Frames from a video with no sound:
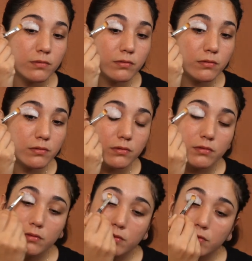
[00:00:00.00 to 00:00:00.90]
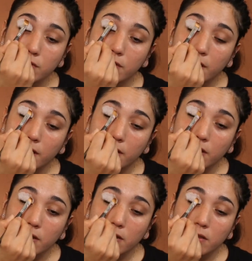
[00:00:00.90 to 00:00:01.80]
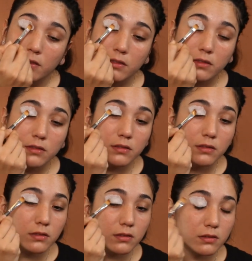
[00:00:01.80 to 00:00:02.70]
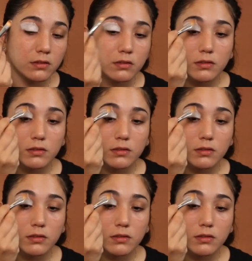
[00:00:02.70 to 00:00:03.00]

brush and I put it all over my lids.